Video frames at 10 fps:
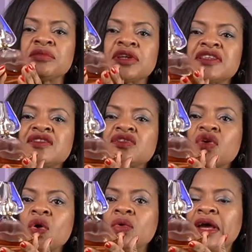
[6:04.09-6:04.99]
but it's
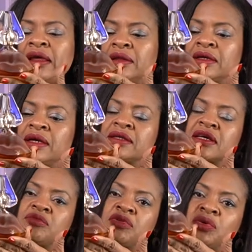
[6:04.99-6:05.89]
so elegant
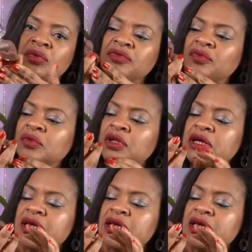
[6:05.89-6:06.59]
and beautiful.